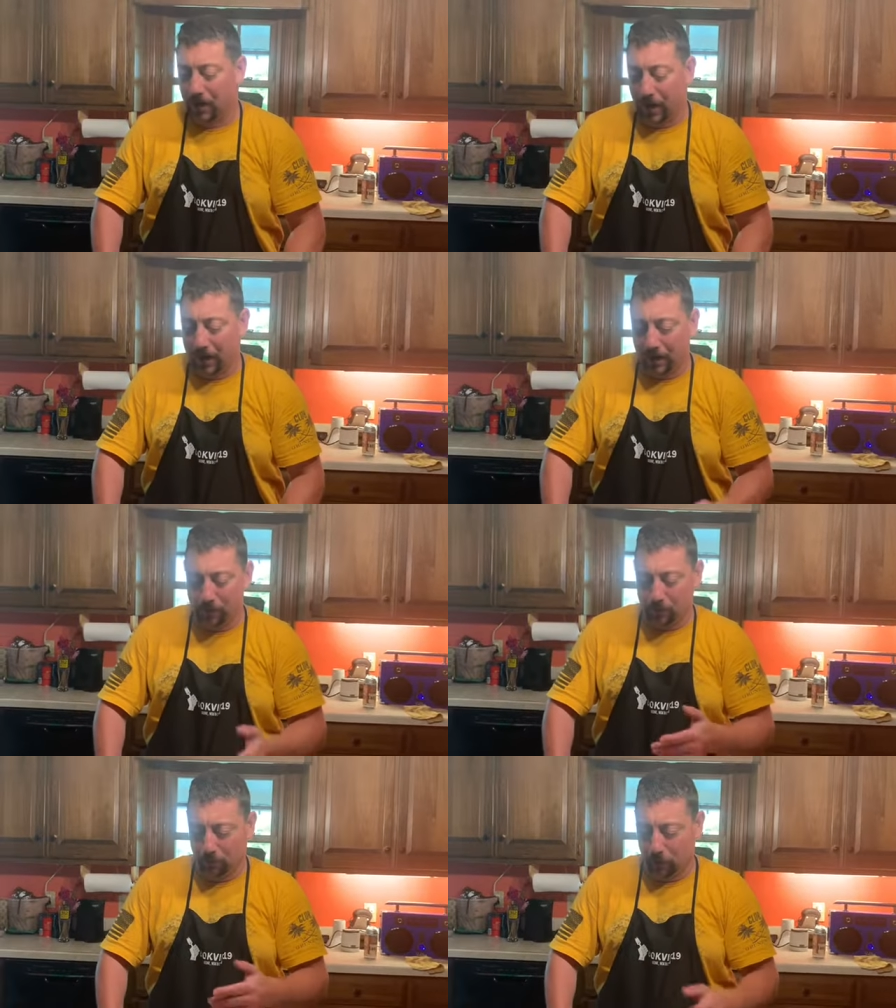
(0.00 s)
I got
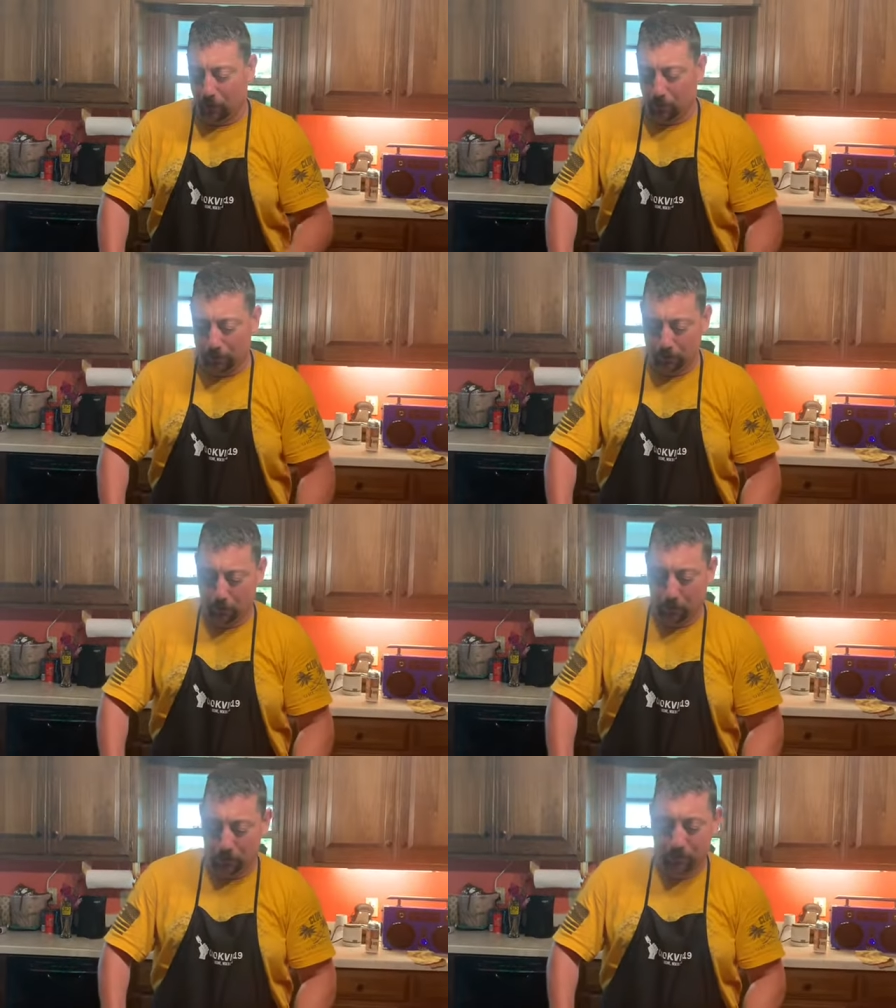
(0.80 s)
some locally
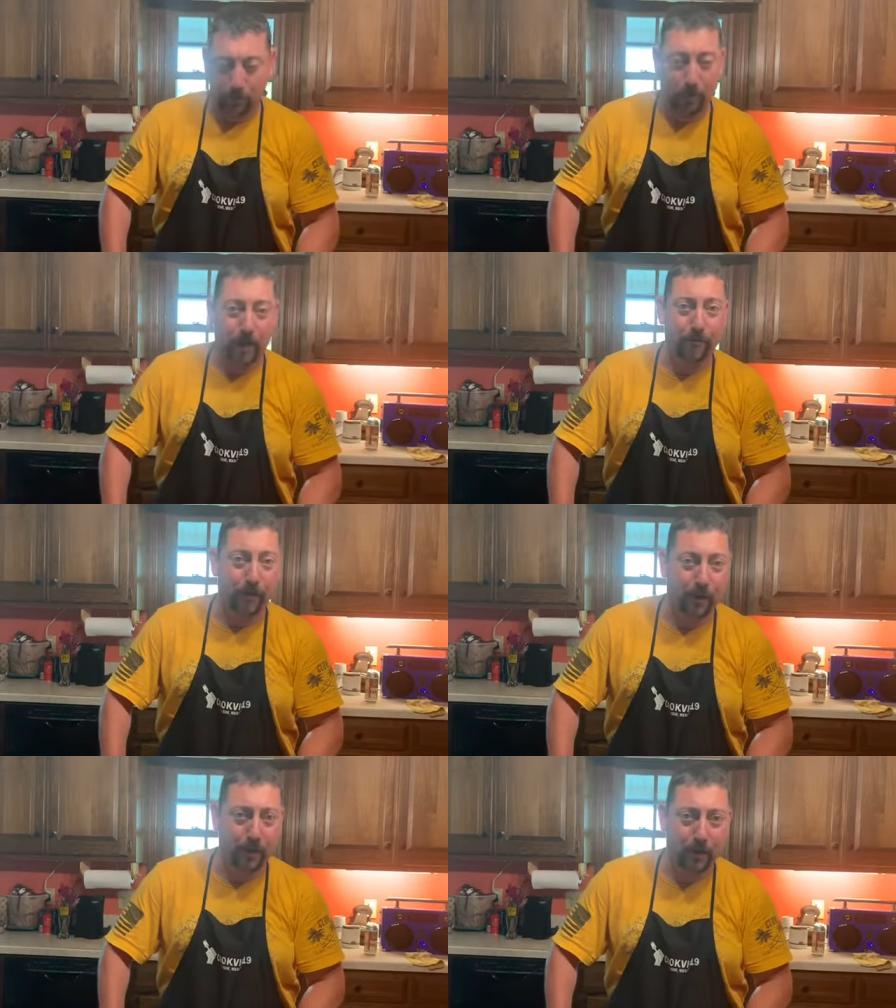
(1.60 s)
sourced beef
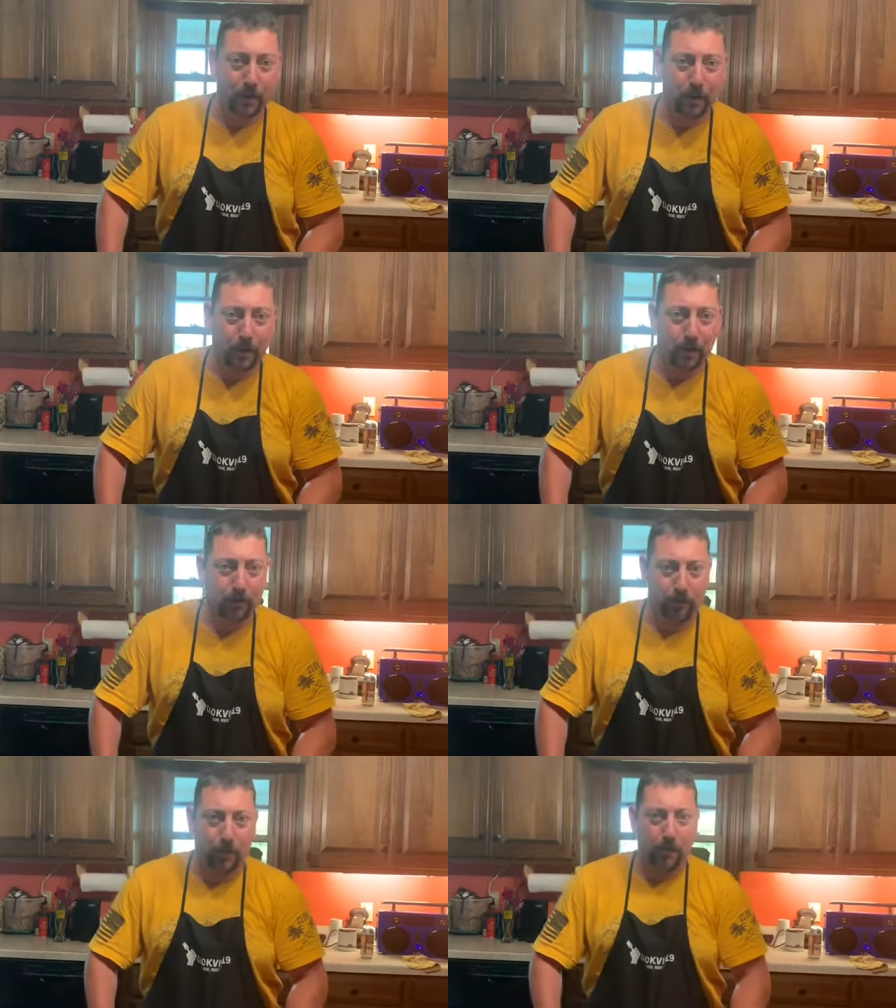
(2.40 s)
here
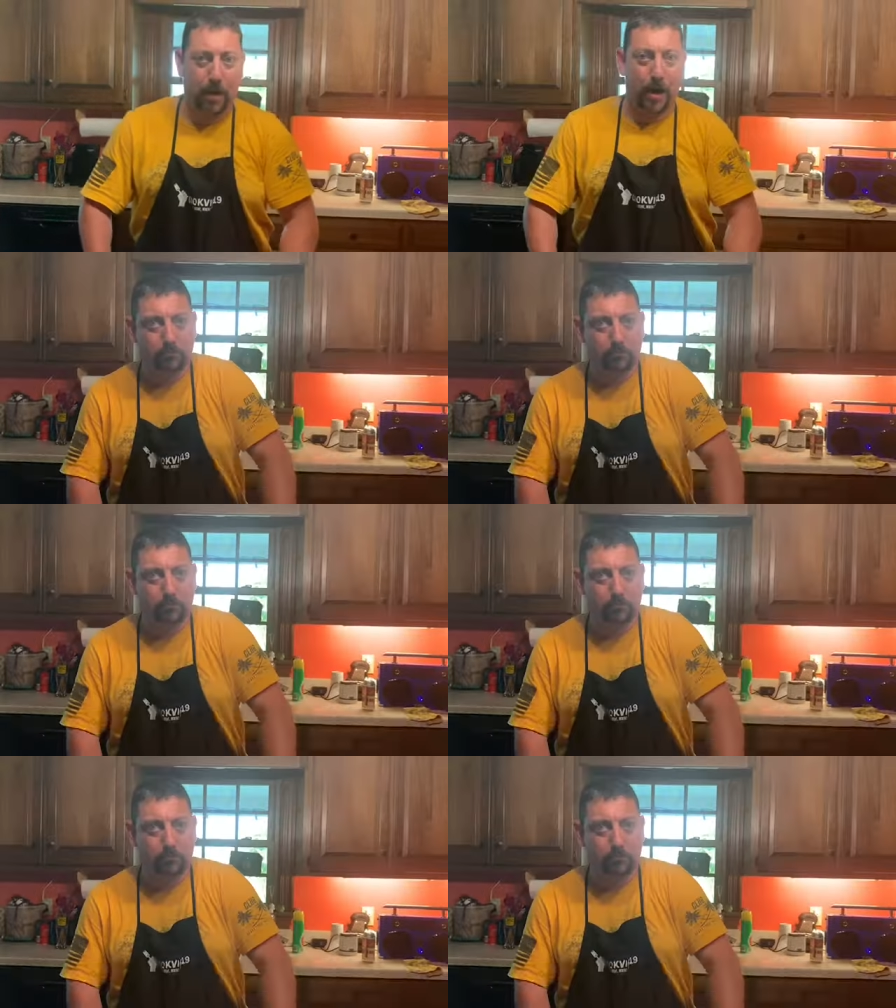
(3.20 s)
from uh,